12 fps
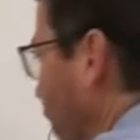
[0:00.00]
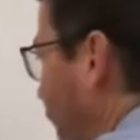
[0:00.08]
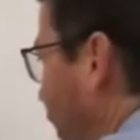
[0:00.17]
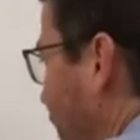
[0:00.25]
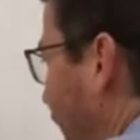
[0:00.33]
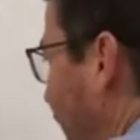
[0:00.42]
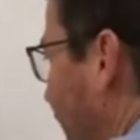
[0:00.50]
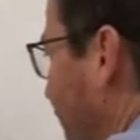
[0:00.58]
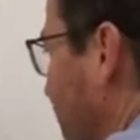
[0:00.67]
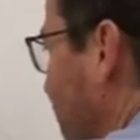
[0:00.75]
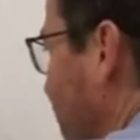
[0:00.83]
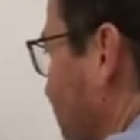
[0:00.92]
of the
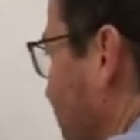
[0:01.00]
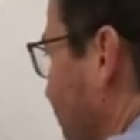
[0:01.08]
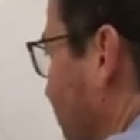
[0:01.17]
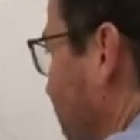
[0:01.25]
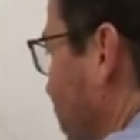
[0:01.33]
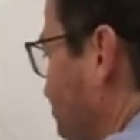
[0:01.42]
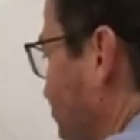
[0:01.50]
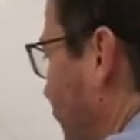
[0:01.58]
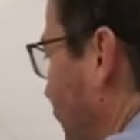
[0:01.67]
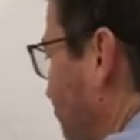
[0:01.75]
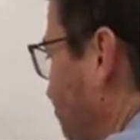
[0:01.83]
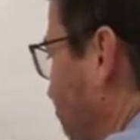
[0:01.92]
X input
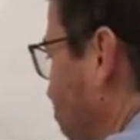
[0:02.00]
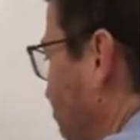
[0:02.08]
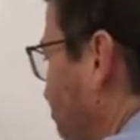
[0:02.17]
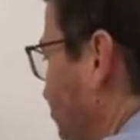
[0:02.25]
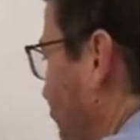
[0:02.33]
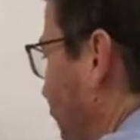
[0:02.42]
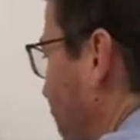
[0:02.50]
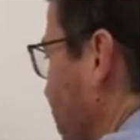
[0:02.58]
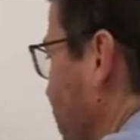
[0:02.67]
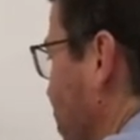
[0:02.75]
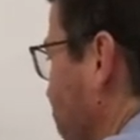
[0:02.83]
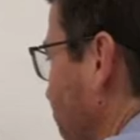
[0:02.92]
column. We put commas
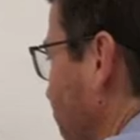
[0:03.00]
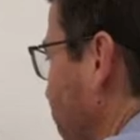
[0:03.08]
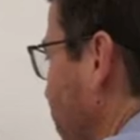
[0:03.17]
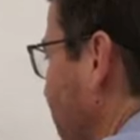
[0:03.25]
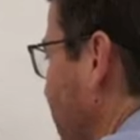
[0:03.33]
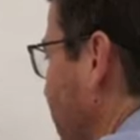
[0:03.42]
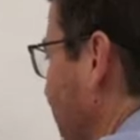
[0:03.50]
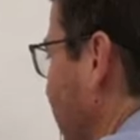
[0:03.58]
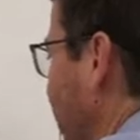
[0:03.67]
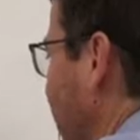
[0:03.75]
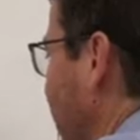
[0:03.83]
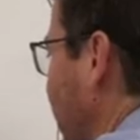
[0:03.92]
between them, 3,
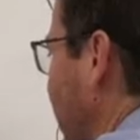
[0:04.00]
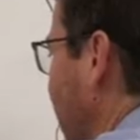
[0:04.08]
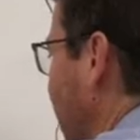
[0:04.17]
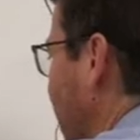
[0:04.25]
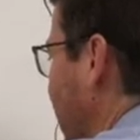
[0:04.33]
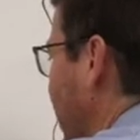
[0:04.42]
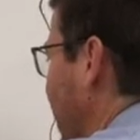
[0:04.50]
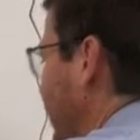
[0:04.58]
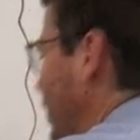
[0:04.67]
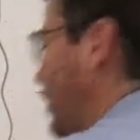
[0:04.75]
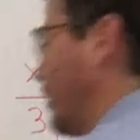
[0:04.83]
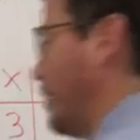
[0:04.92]
7, and
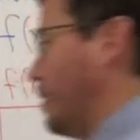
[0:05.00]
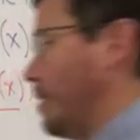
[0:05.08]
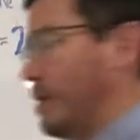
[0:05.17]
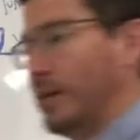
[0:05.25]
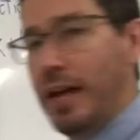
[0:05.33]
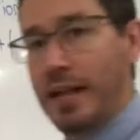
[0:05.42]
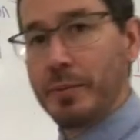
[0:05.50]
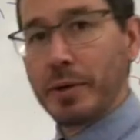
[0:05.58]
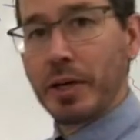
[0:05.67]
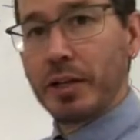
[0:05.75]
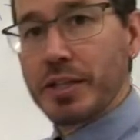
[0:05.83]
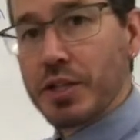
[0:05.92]
11. And then we're
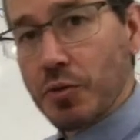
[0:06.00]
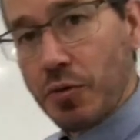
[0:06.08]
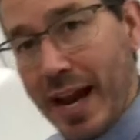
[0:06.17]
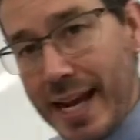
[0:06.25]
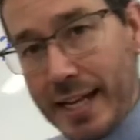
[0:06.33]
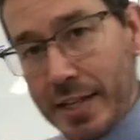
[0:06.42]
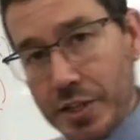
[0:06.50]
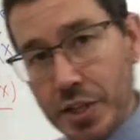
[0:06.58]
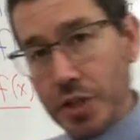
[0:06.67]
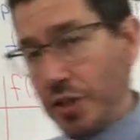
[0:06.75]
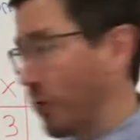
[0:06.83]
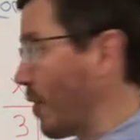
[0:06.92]
gonna list the range.
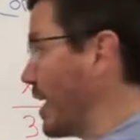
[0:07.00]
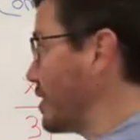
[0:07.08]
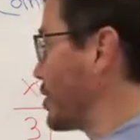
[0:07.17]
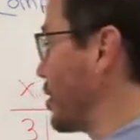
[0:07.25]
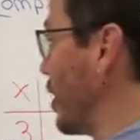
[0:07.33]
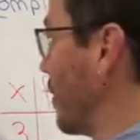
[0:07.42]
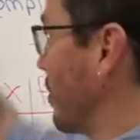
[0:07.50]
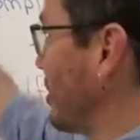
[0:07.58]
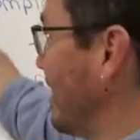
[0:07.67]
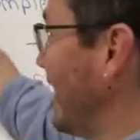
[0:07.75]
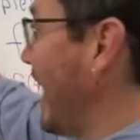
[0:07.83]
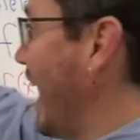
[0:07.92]
The range is the numbers in
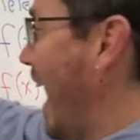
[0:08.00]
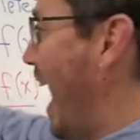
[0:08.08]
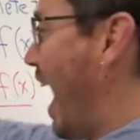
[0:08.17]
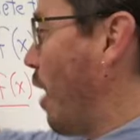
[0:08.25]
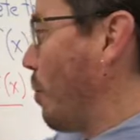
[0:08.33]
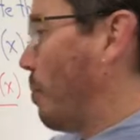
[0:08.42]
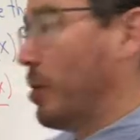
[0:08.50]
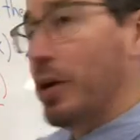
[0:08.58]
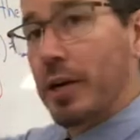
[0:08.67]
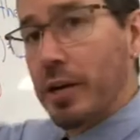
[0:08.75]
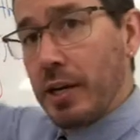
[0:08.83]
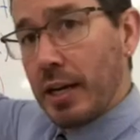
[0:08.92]
the
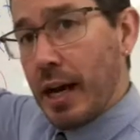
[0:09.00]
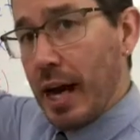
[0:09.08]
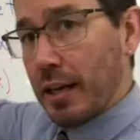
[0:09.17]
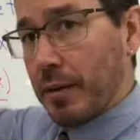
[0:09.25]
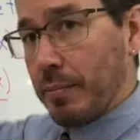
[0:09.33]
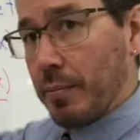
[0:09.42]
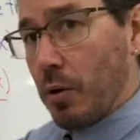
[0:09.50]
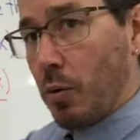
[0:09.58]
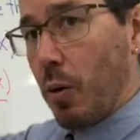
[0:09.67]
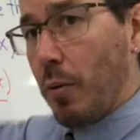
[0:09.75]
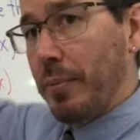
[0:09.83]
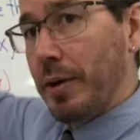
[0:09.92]
output column, or
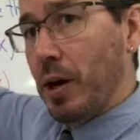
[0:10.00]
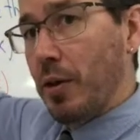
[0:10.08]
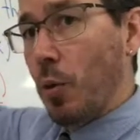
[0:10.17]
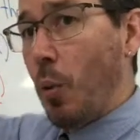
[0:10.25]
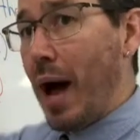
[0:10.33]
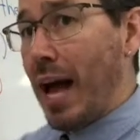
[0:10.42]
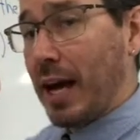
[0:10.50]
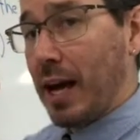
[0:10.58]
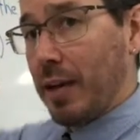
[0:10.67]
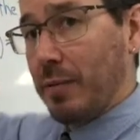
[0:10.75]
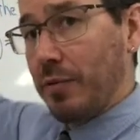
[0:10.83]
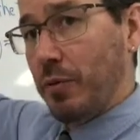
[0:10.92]
what would be called the Y
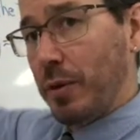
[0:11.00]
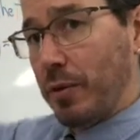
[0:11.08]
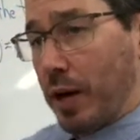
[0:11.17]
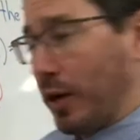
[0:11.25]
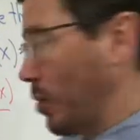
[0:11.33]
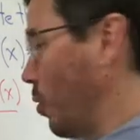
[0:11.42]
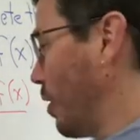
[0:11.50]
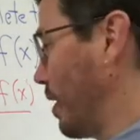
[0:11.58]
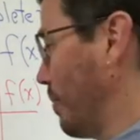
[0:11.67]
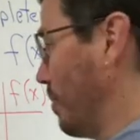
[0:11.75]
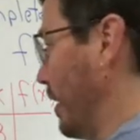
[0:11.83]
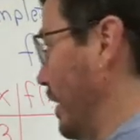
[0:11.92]
column if we were on a
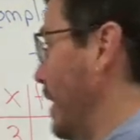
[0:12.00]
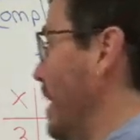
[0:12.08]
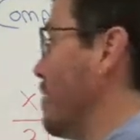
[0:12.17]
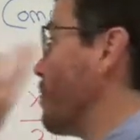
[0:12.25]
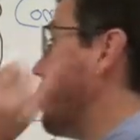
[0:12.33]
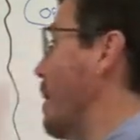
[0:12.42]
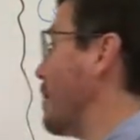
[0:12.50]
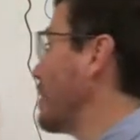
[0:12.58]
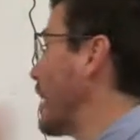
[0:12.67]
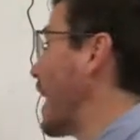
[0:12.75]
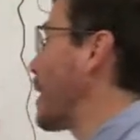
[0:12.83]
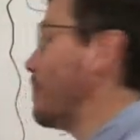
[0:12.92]
coordinate plane. Remember, they
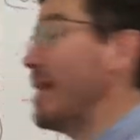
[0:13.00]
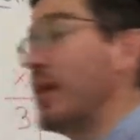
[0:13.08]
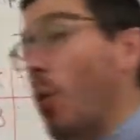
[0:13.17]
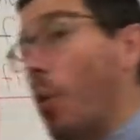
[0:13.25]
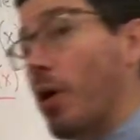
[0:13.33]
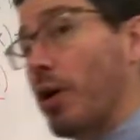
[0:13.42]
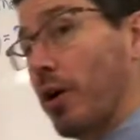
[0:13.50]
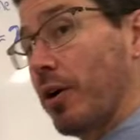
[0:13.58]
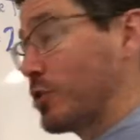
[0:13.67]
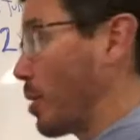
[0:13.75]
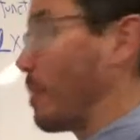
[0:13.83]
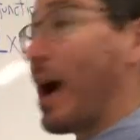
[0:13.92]
gotta be in order.
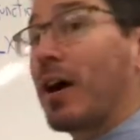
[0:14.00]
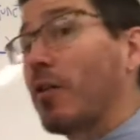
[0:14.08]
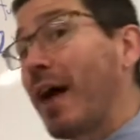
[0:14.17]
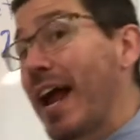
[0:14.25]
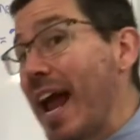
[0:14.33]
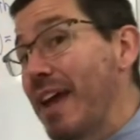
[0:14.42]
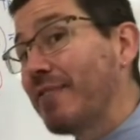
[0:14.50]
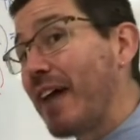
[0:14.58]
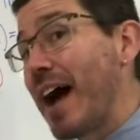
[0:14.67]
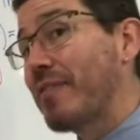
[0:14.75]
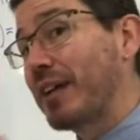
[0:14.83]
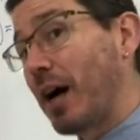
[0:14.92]
So I'm not gonna write 8,
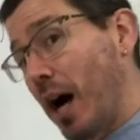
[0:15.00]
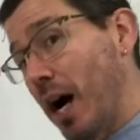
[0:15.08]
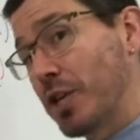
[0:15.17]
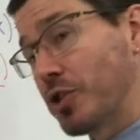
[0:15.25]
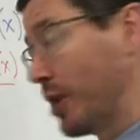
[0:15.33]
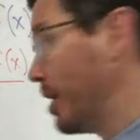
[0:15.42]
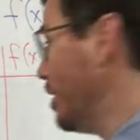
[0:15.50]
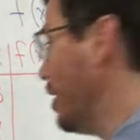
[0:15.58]
5, 100.